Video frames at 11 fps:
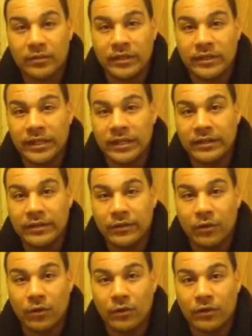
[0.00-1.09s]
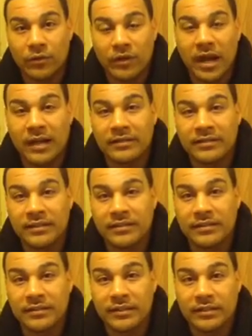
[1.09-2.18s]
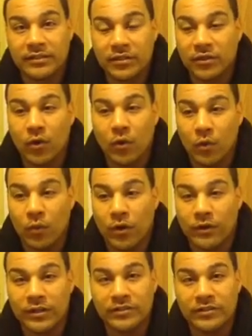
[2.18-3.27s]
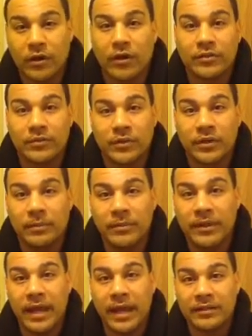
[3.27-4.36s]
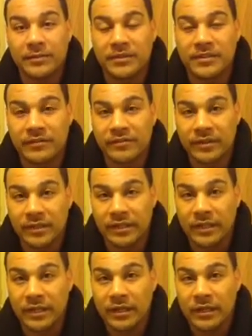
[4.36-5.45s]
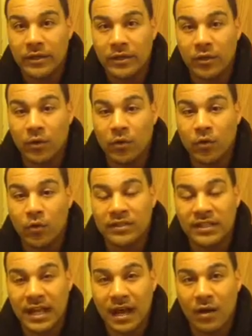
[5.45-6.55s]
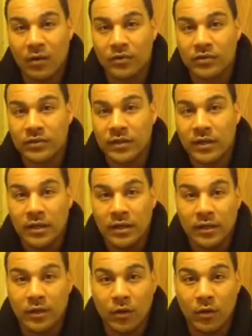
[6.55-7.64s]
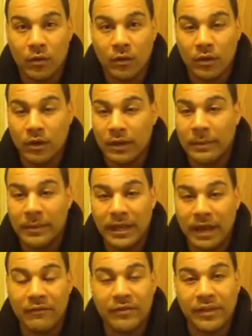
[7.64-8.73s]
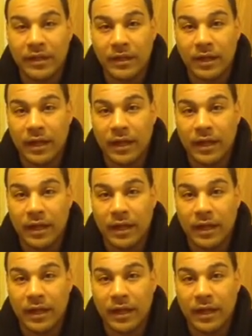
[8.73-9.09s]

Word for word: We did, you know, the reconnaissance and to know where these targets were going to be at specifically, you know, who was in the house, you know, I mean, everything.